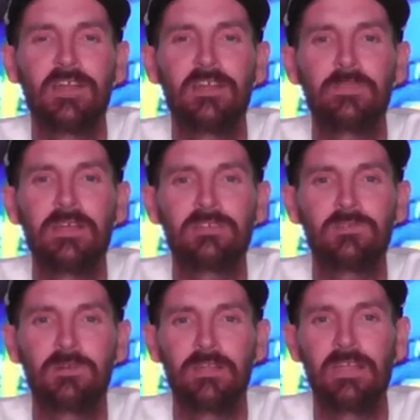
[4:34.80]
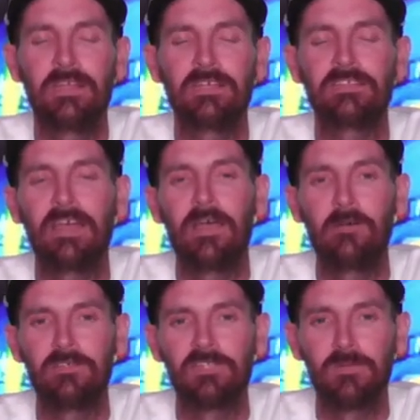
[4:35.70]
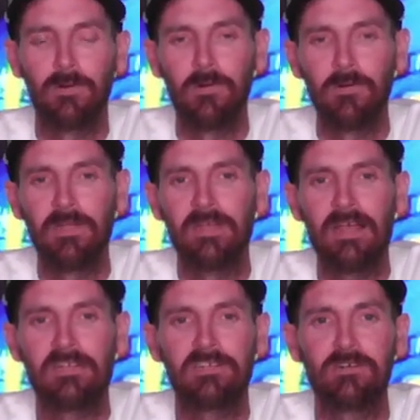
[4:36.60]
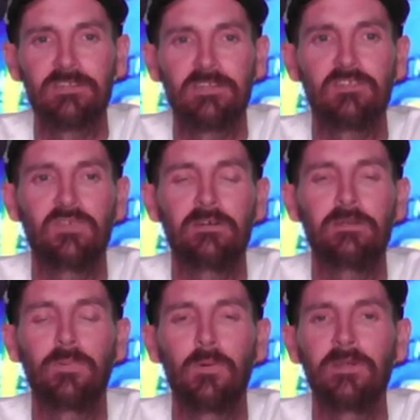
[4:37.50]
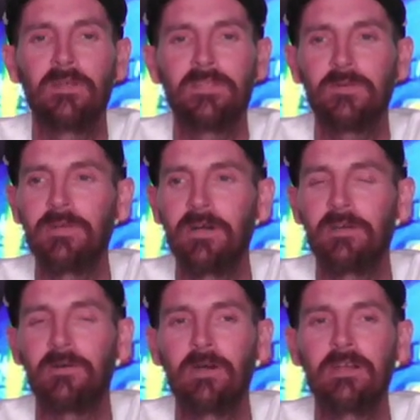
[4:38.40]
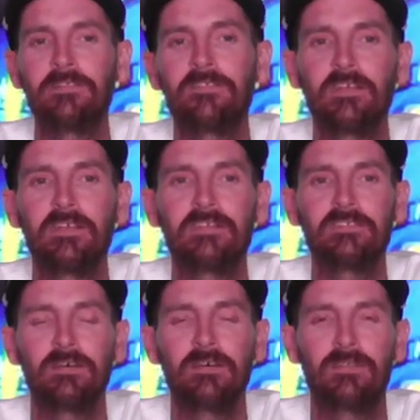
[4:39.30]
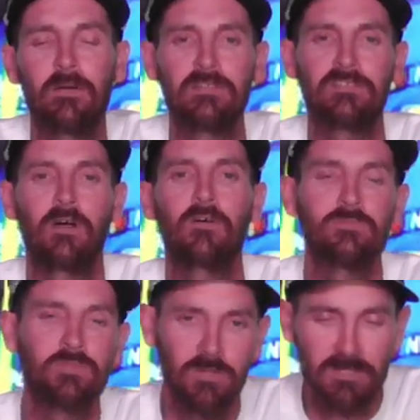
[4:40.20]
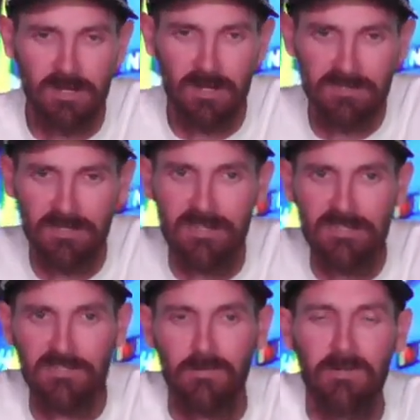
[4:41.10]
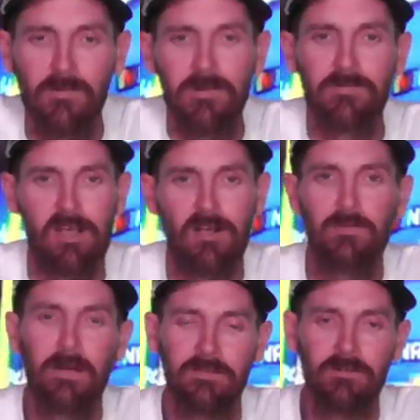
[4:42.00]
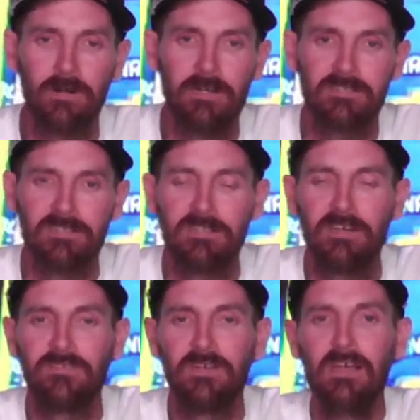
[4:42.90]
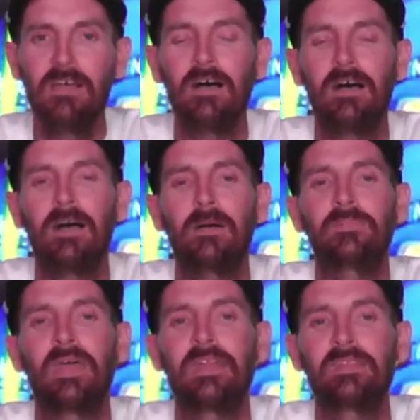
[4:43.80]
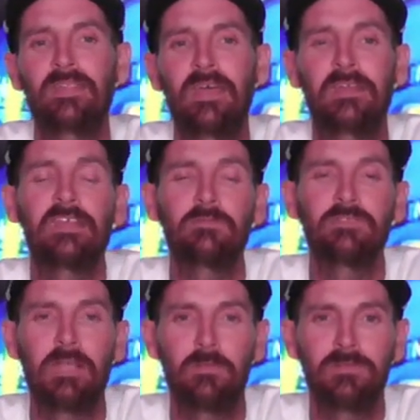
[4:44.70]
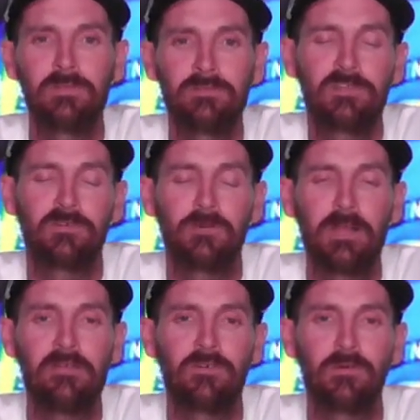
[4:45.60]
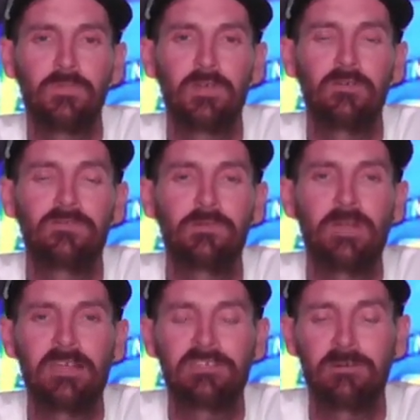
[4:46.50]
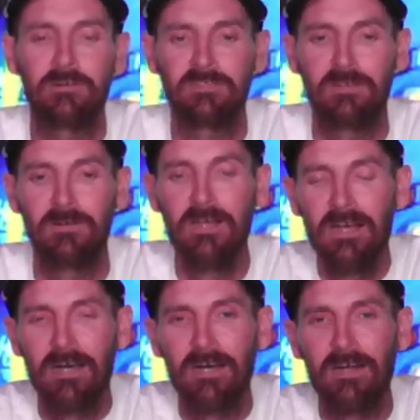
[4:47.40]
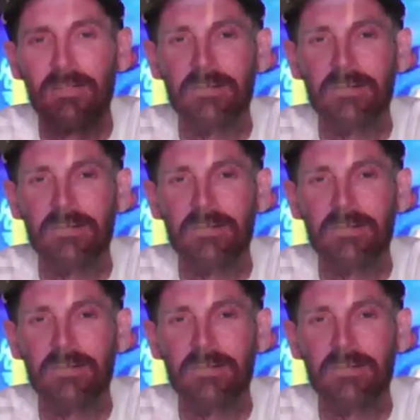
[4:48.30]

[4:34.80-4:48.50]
to make his run and get that ownership role in NASCAR. I think it's very important. I think we underrate the things that we saw from Jimmy Johnson in his career. We don't talk about the greatness enough. that he was able to create for himself through NASCAR. So there